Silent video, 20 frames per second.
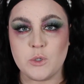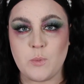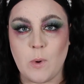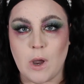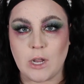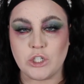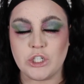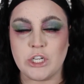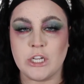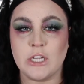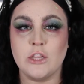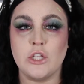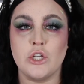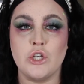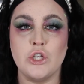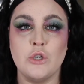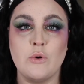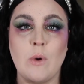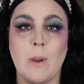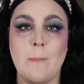be swatching the
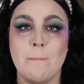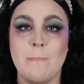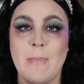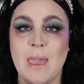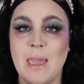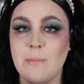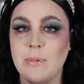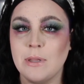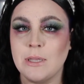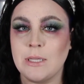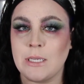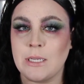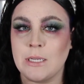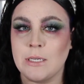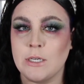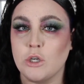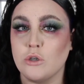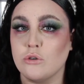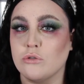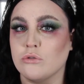new
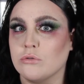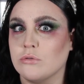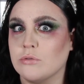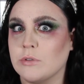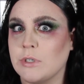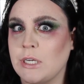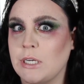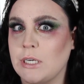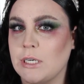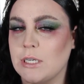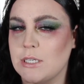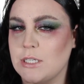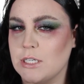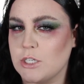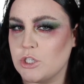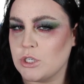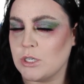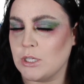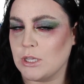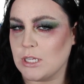Maybelline Green
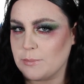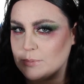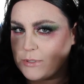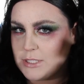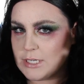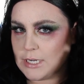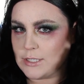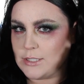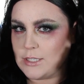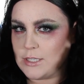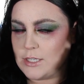Edition lipsticks.